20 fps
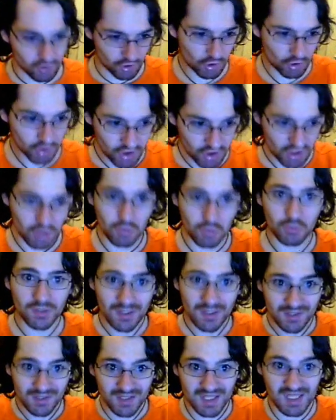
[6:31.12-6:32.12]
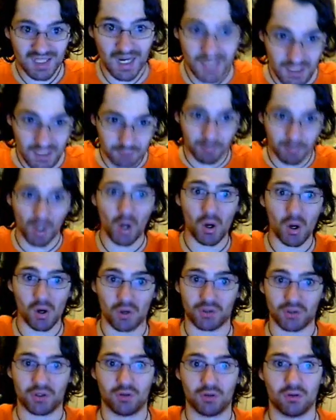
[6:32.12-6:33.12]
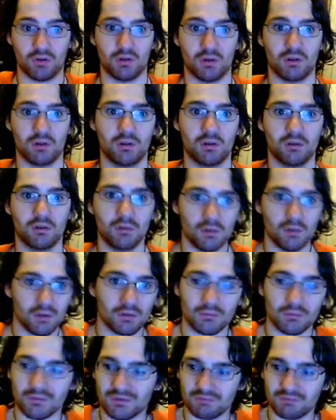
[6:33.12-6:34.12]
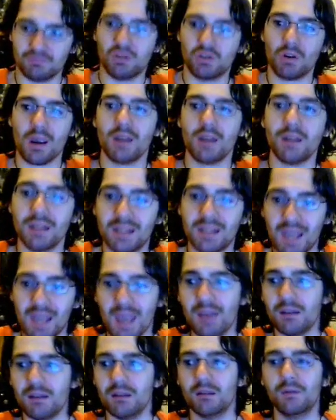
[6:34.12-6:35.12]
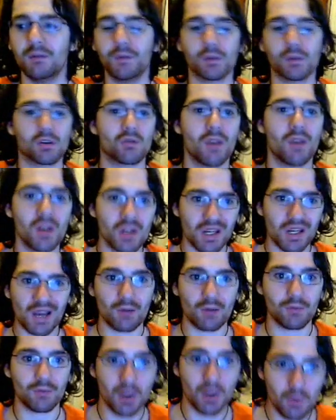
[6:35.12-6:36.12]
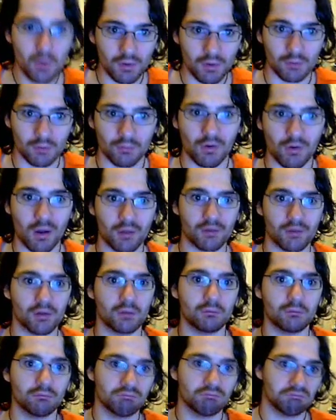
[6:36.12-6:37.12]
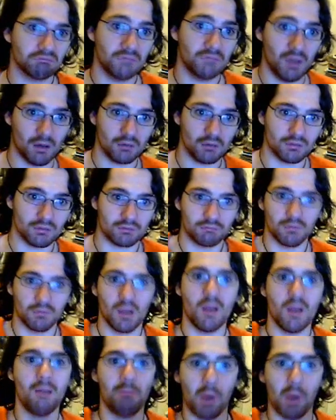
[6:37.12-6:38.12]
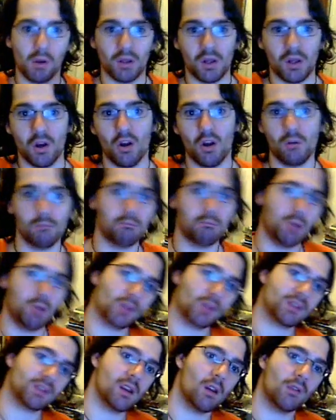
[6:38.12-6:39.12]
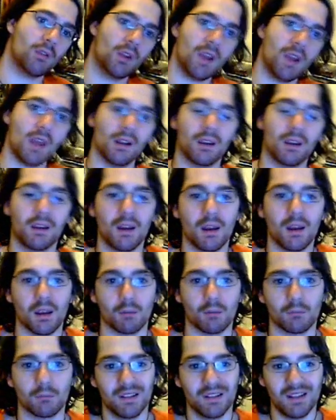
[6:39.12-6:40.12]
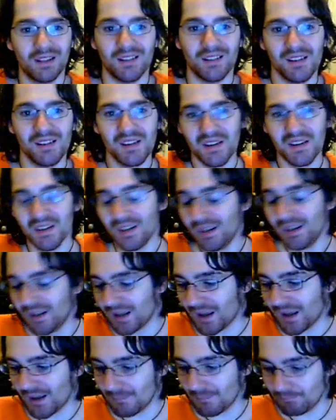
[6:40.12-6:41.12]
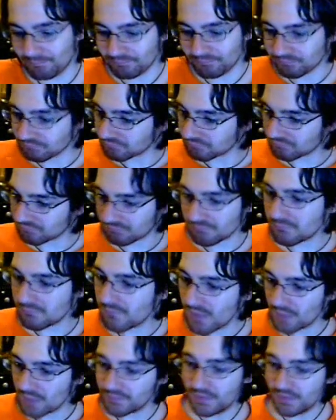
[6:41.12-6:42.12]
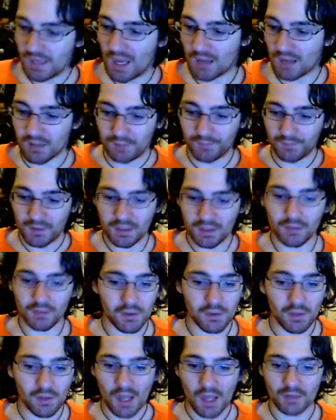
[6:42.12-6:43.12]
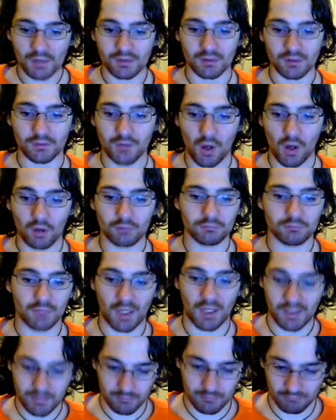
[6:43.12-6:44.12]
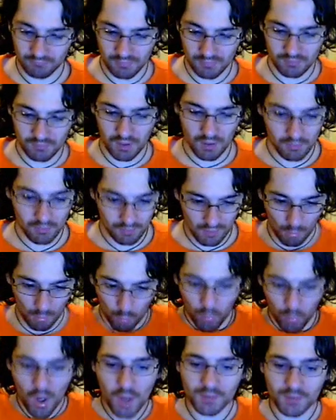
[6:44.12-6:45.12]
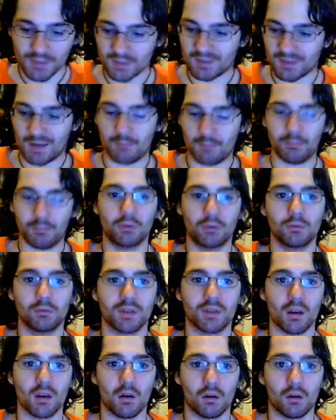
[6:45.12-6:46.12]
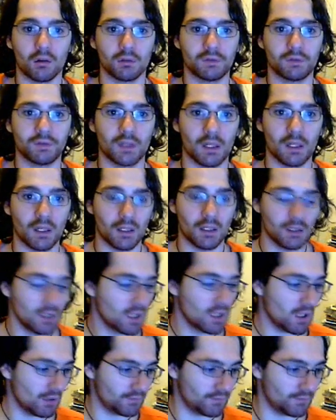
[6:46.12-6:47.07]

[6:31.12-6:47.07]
Just use standard port. You know, try to get your frustration out to them rather than, you know, just bottling it up and posting it on the net like I am. So yeah, if any of you guys have got any, you know, worse examples of the